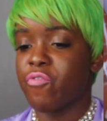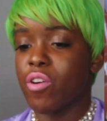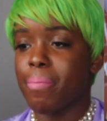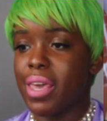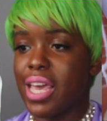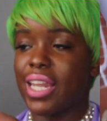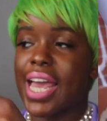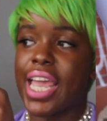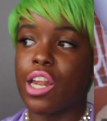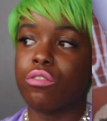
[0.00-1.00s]
for me,
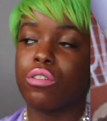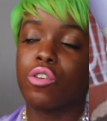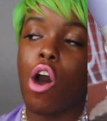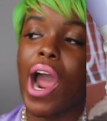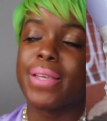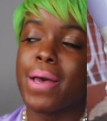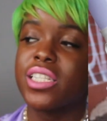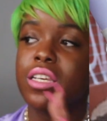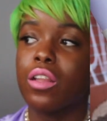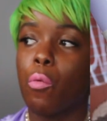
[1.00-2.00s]
like in New York,
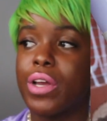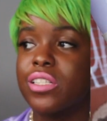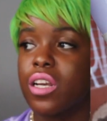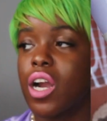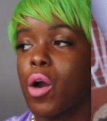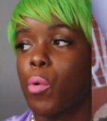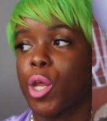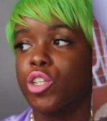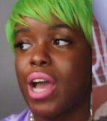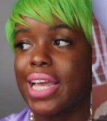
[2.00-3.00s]
especially in the winter when
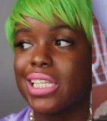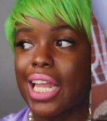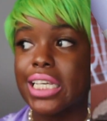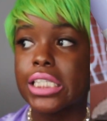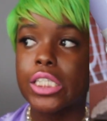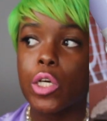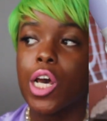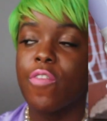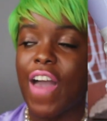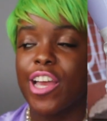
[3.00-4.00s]
you're trying to like still
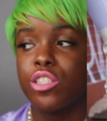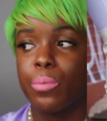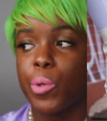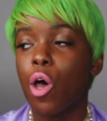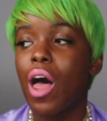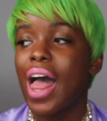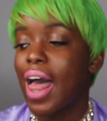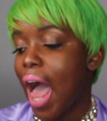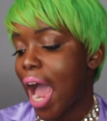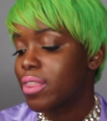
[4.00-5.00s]
look fashionable,
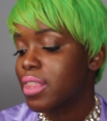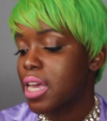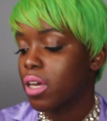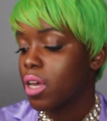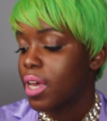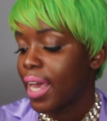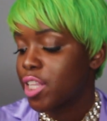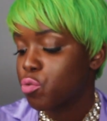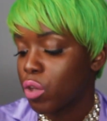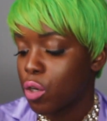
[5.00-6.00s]
I think
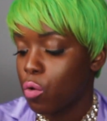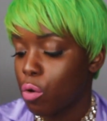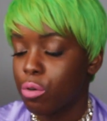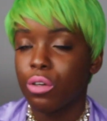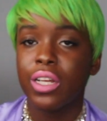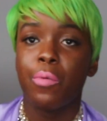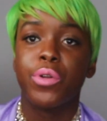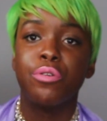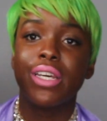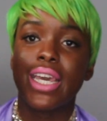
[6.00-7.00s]
it's really cool
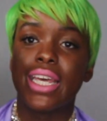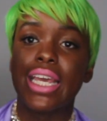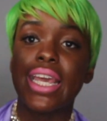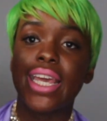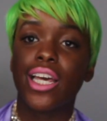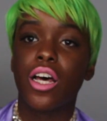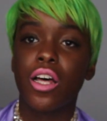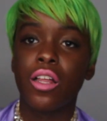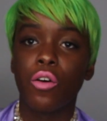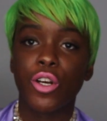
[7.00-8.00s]
when you can get a
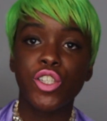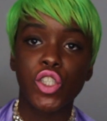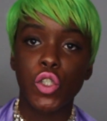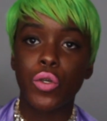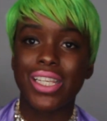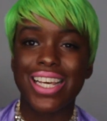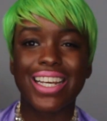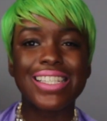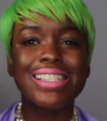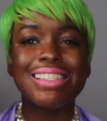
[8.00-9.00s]
heel or shoe that's like
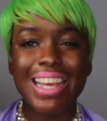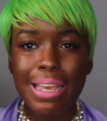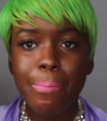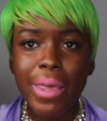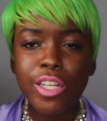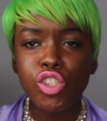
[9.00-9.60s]
a statement